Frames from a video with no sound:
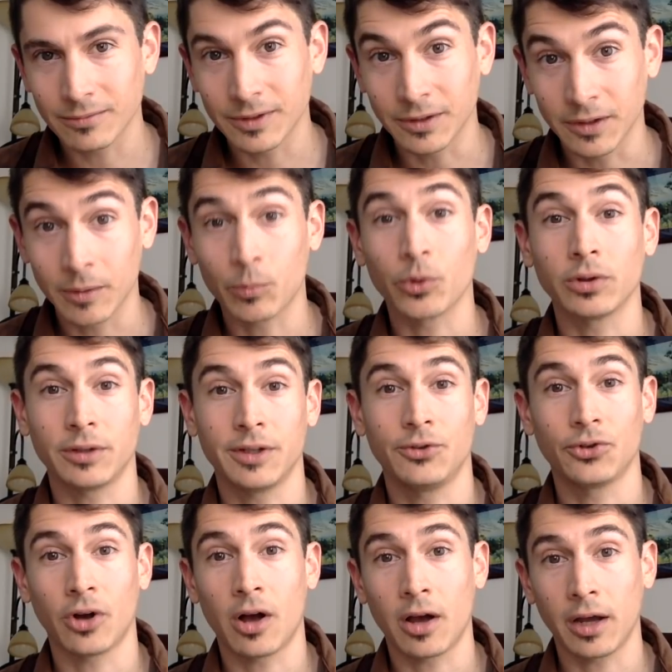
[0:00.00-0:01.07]
deliberately
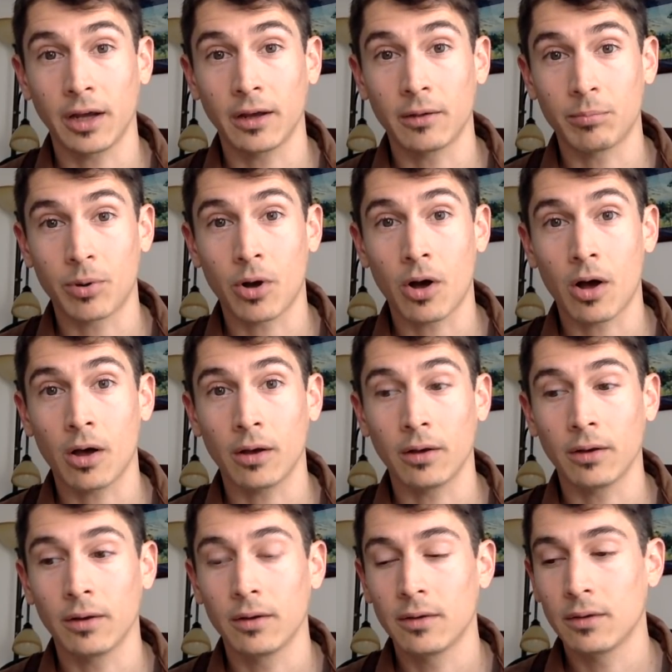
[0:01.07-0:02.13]
drawing
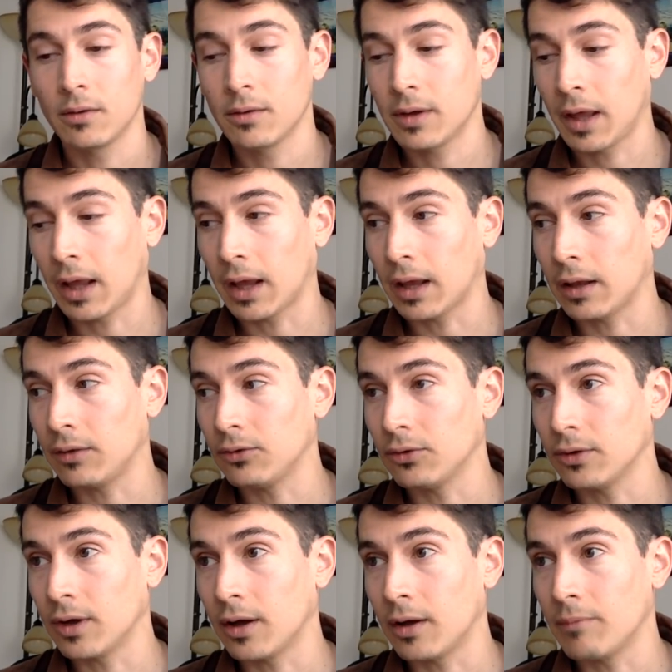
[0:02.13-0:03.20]
upon and,
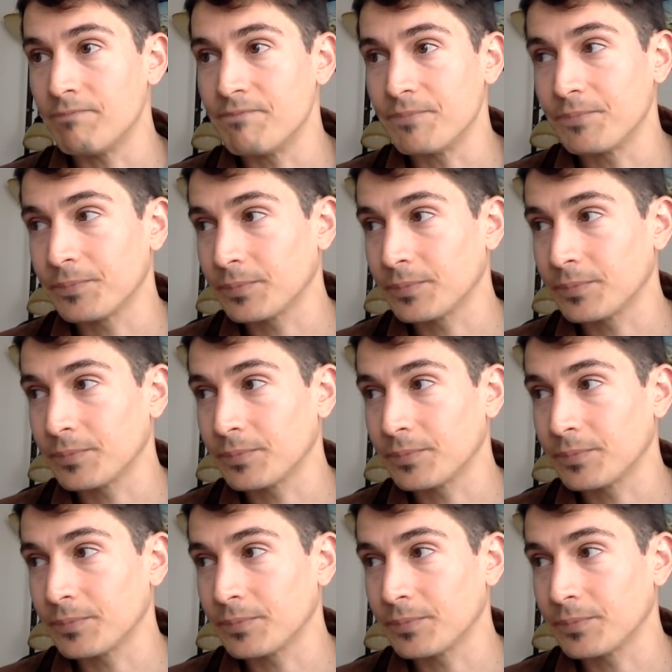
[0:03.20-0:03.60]
um,